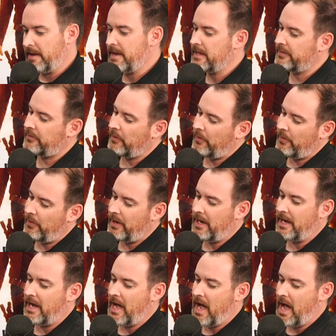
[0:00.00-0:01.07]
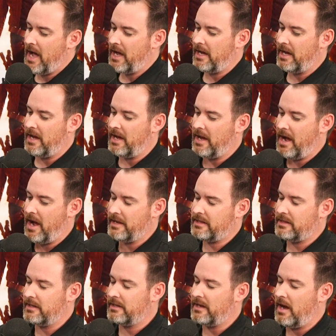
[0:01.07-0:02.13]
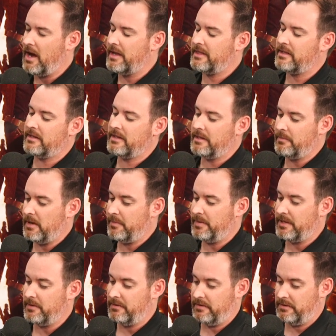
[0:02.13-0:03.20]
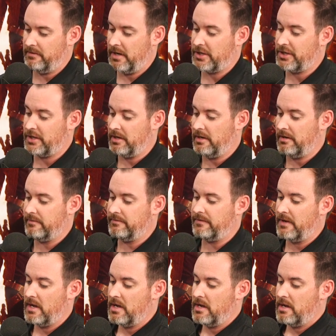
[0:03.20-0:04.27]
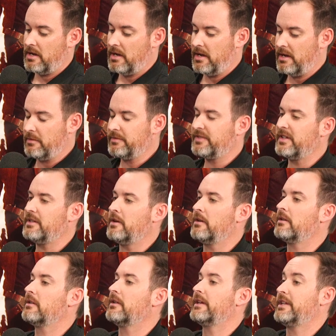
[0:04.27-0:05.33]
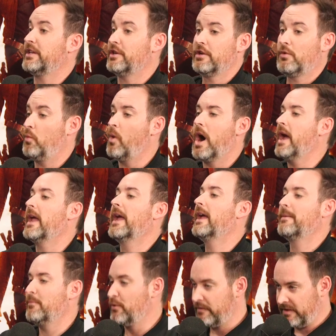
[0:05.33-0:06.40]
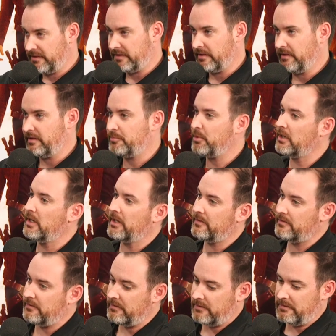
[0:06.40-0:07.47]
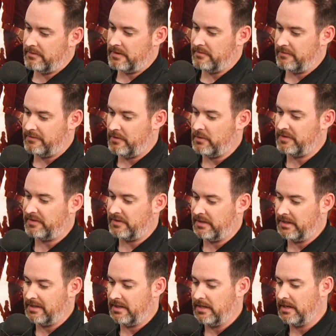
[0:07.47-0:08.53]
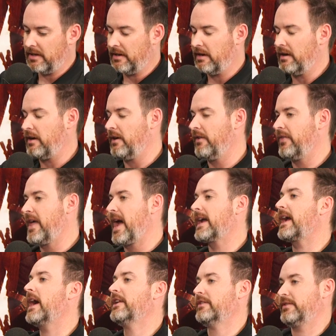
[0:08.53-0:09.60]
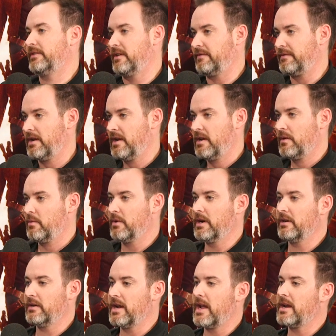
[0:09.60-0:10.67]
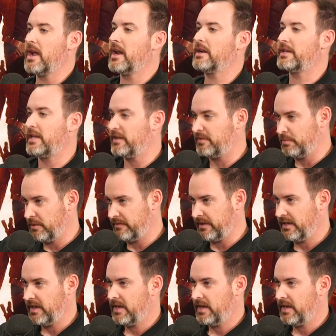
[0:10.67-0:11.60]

So I think he might be going in the direction of, I don't want to say younger, like a YA movie series, but like focusing on that kind of stuff, where not a kids movie,